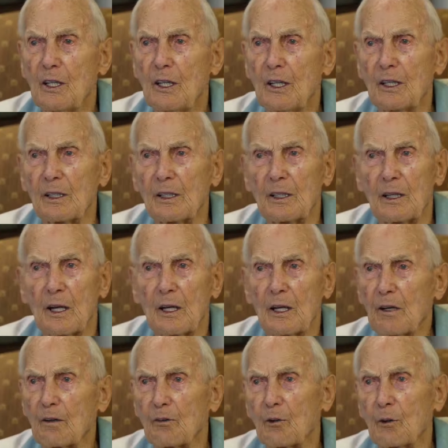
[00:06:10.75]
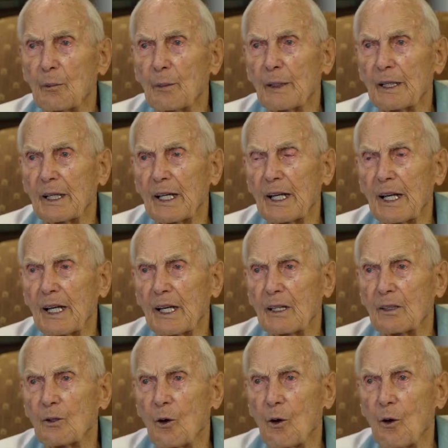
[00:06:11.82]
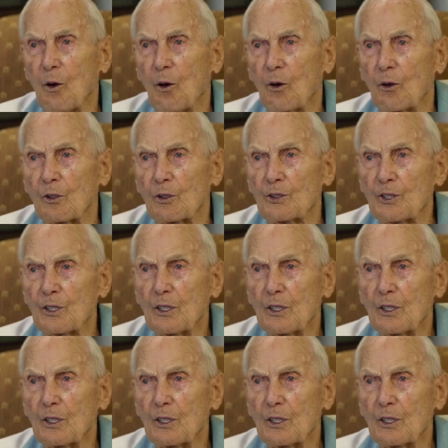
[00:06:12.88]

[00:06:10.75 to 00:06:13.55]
and everybody had hogs,